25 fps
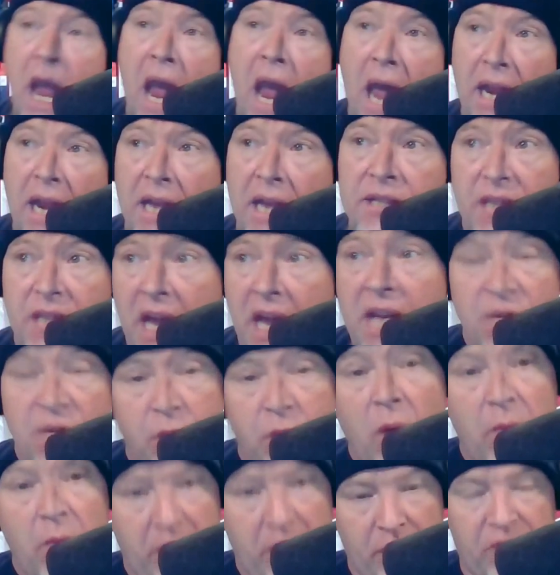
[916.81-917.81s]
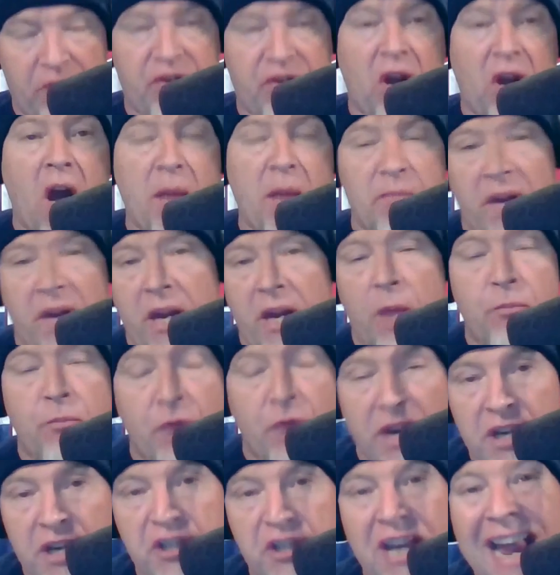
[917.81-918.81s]
and as what we were taught by our
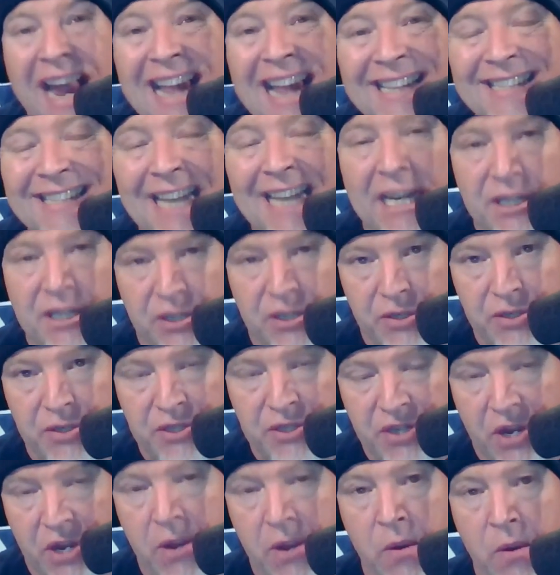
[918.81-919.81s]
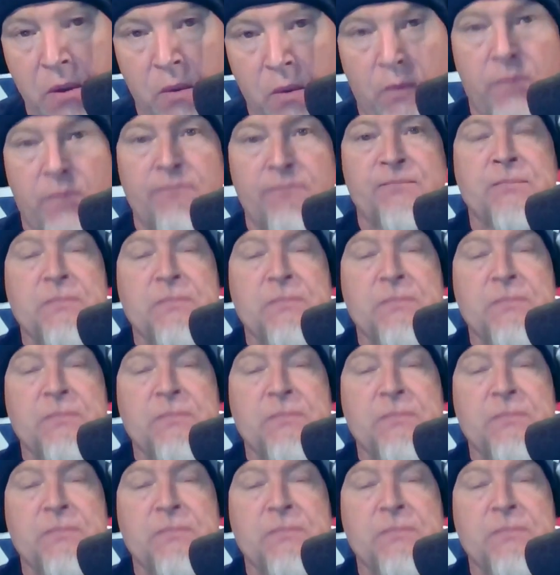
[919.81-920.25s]
British ancestors too.